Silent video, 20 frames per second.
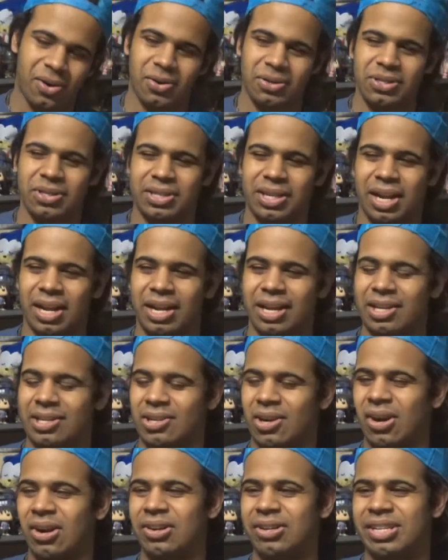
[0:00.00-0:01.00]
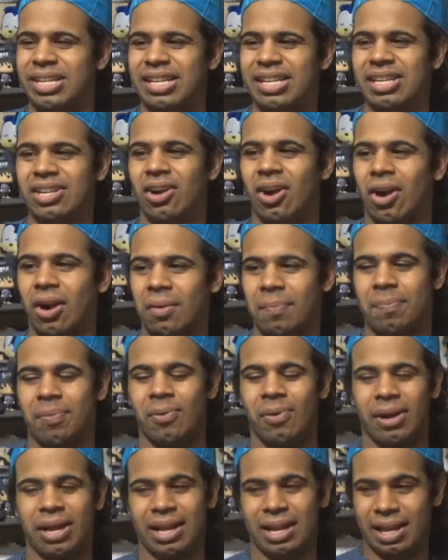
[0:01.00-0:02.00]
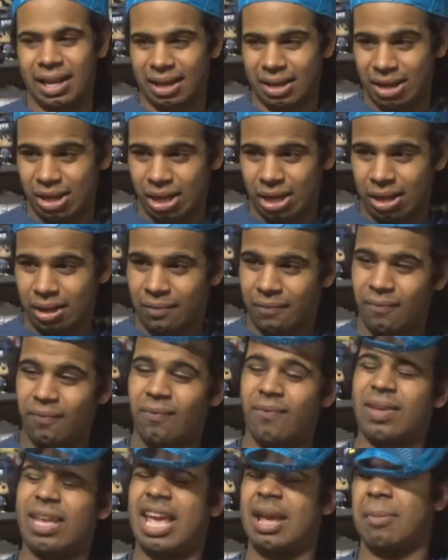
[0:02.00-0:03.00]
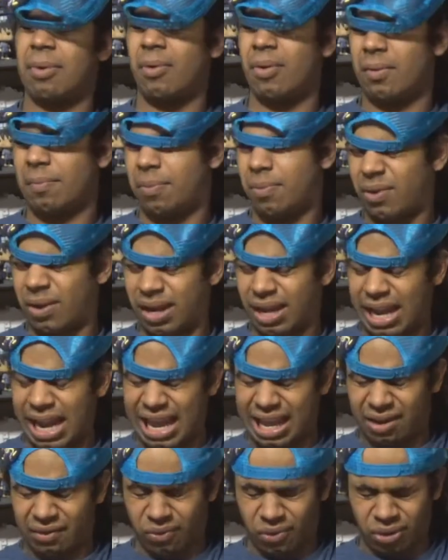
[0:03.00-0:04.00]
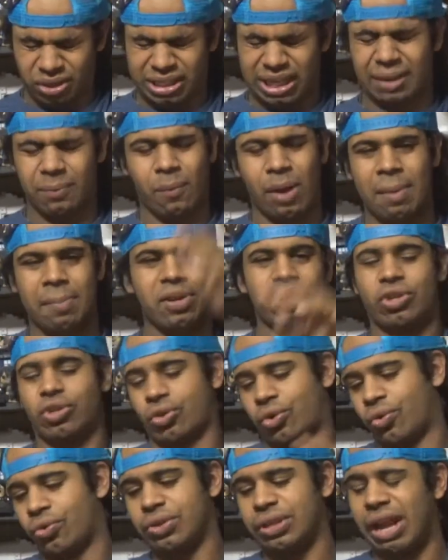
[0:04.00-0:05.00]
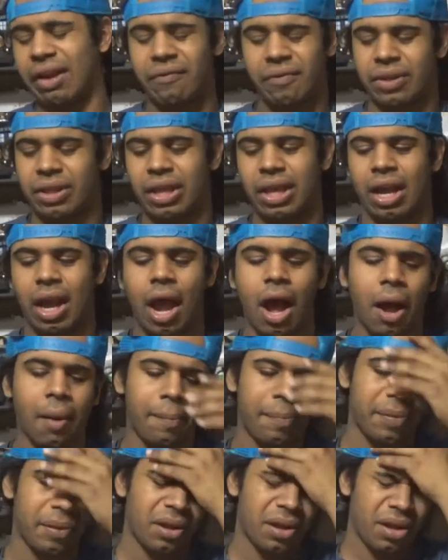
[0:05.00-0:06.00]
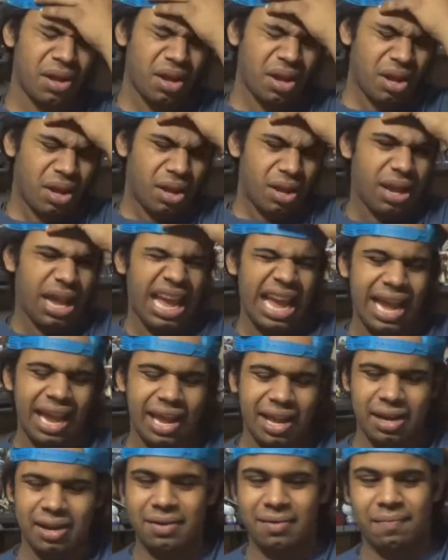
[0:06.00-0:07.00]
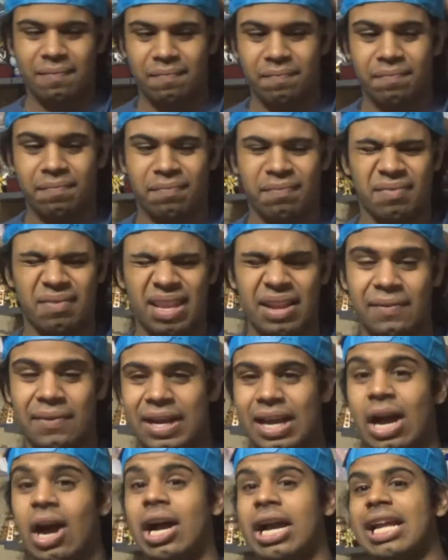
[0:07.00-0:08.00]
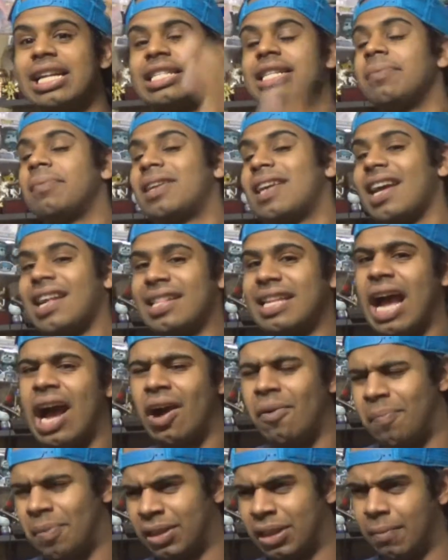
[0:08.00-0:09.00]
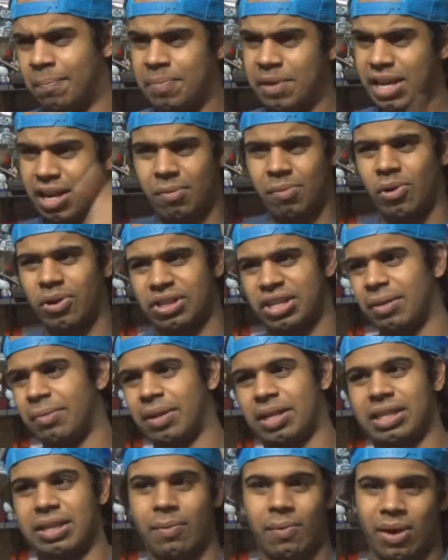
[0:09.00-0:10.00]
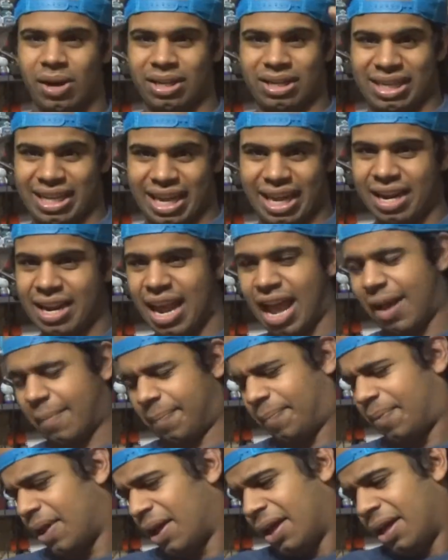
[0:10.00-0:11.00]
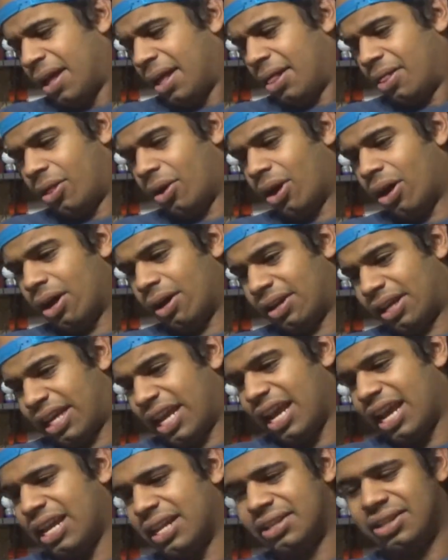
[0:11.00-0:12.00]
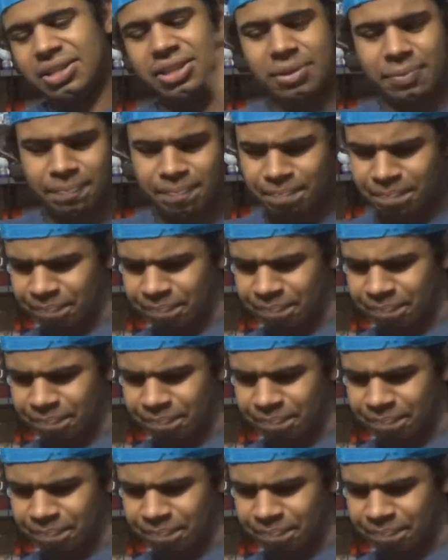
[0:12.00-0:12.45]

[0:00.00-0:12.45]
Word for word: course there's like a guitar DDR point uh game at one point, and of course like Webby screws everything up, and even gets them kicked out. But the Beagle Boys come because they want to kidnap the kids